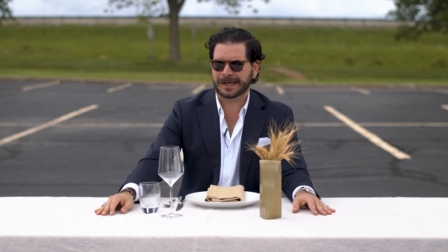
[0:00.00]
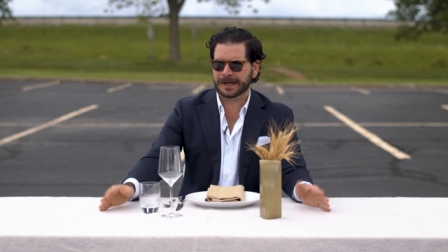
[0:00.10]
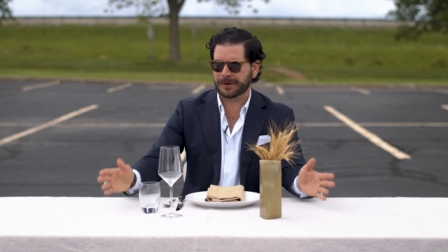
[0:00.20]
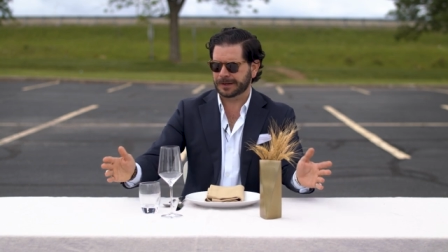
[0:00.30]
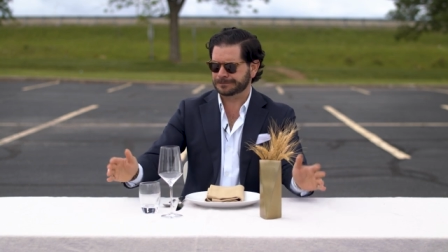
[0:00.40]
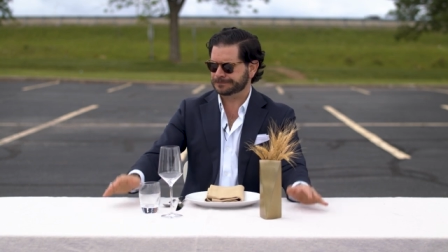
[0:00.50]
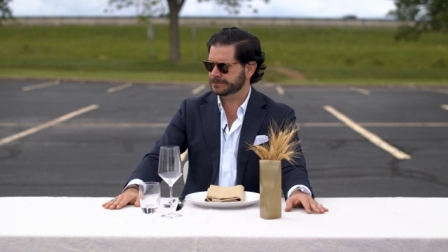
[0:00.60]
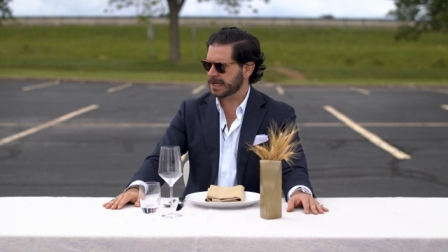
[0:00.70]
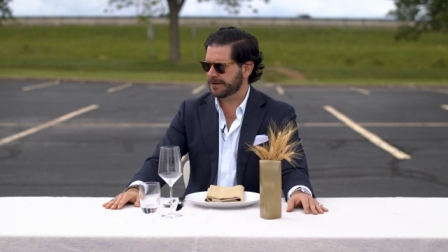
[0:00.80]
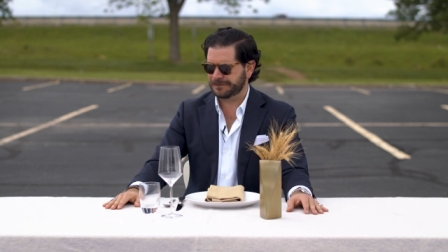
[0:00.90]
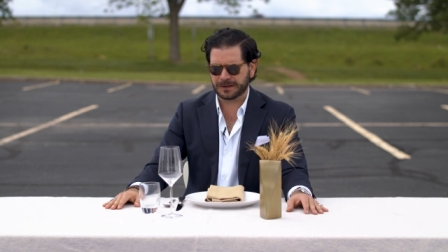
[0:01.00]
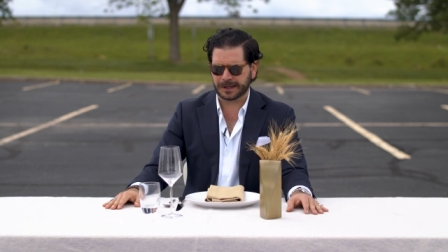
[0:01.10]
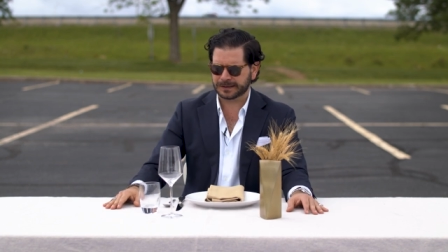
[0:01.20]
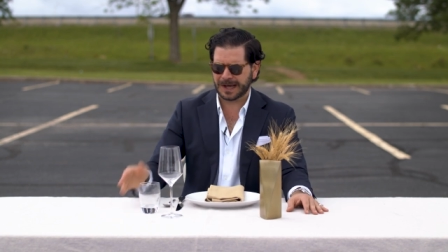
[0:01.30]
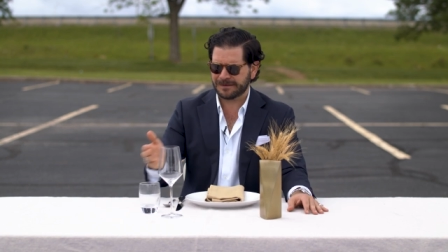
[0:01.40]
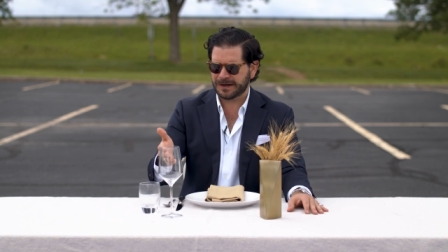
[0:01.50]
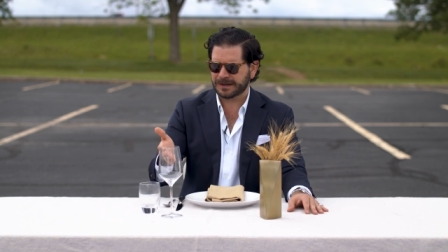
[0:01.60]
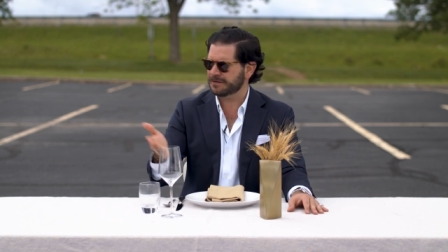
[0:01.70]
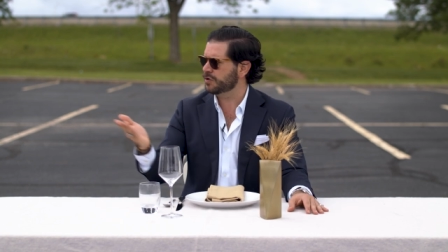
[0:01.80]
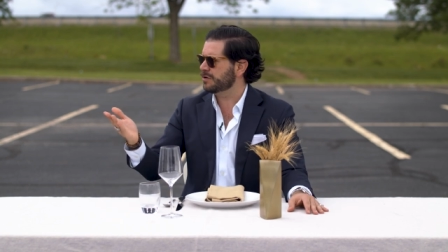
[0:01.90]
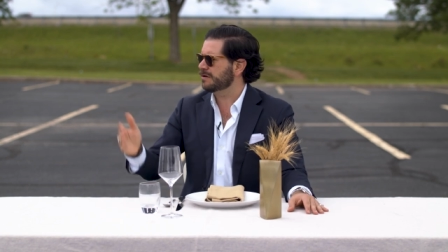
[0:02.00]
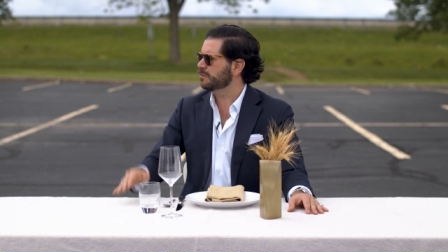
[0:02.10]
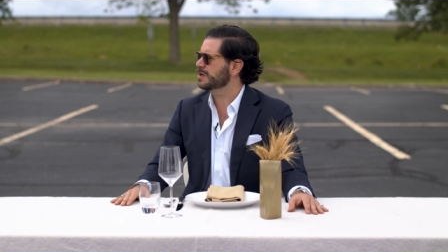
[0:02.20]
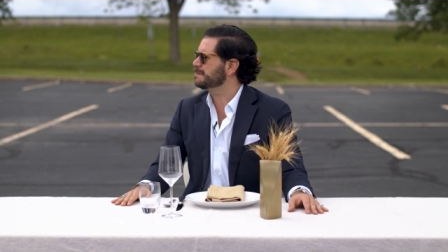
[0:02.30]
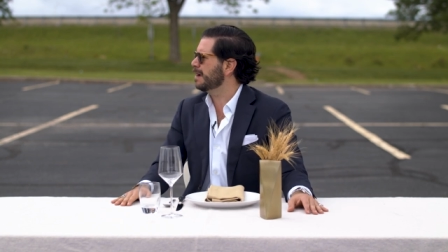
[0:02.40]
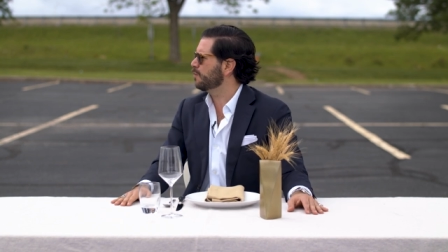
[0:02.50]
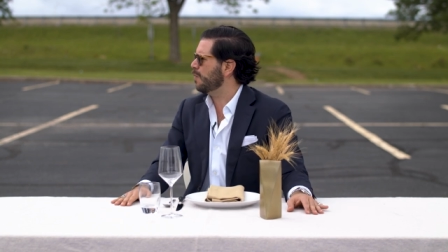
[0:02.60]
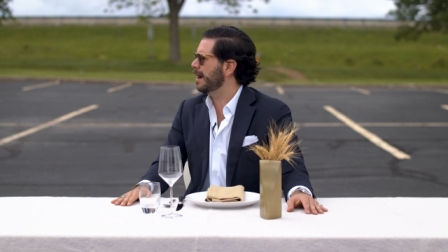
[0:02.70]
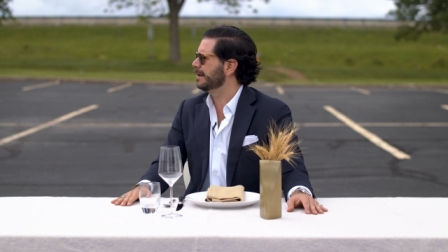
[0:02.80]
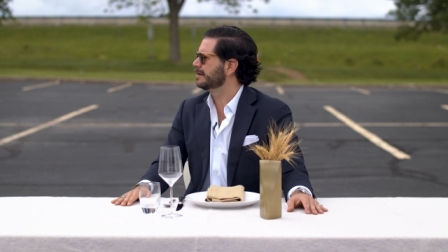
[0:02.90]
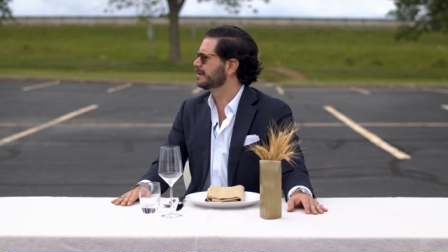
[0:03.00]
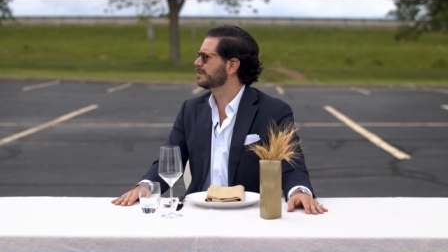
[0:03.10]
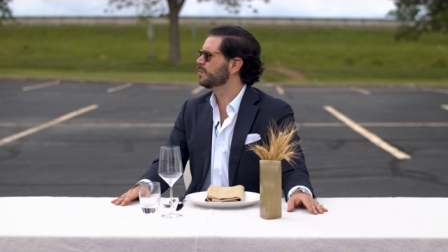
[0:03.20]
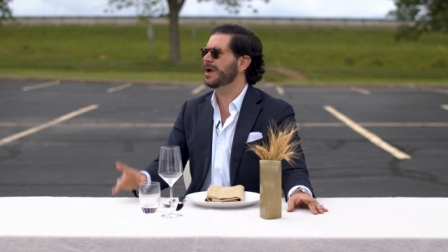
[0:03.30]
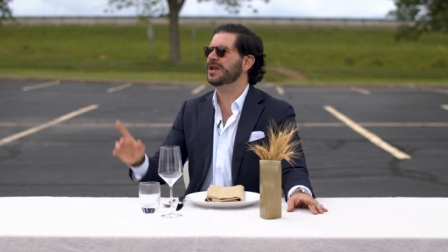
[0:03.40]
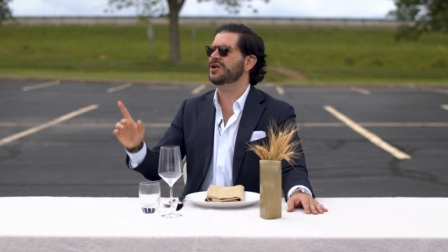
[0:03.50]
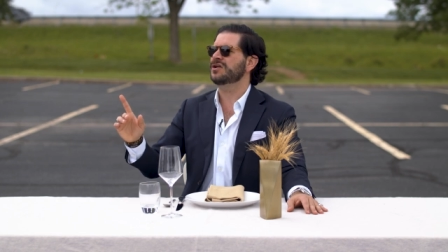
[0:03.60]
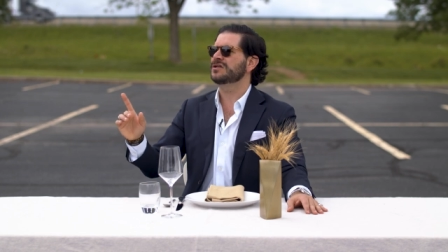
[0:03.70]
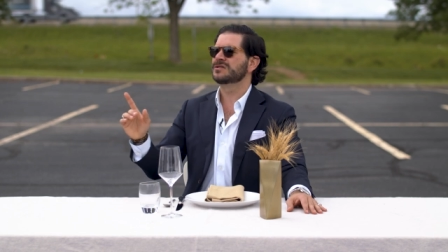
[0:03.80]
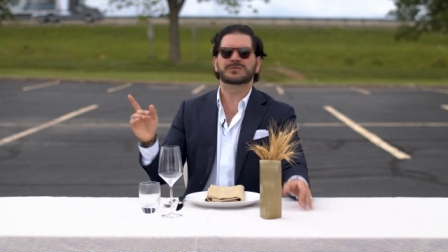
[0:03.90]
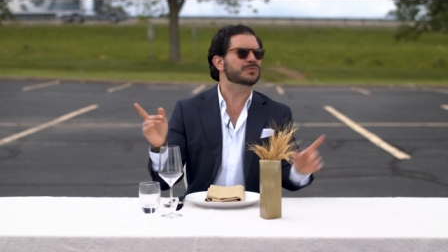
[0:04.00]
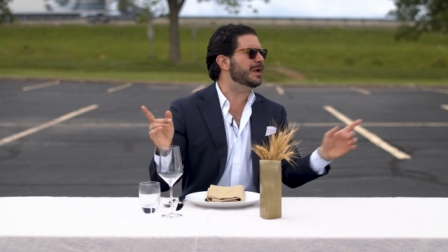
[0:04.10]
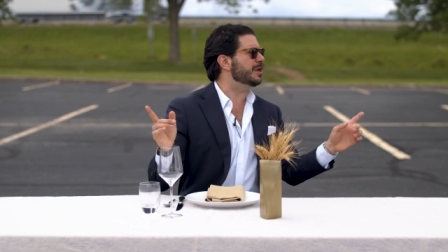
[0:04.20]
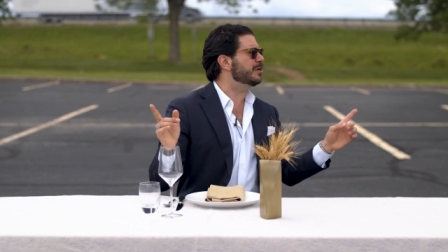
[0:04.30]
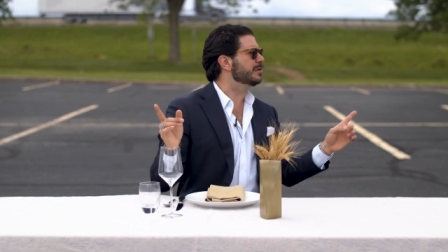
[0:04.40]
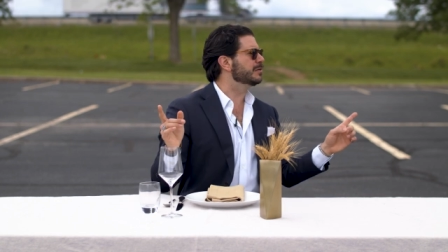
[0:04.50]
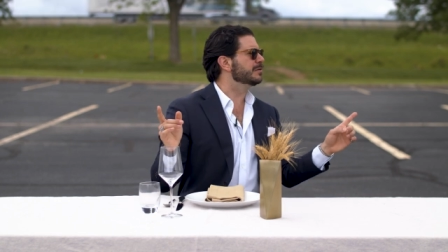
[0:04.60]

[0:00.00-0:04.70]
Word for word: Anyway, I feel like, have I even ordered? Where's my wine? Waiter, waiter,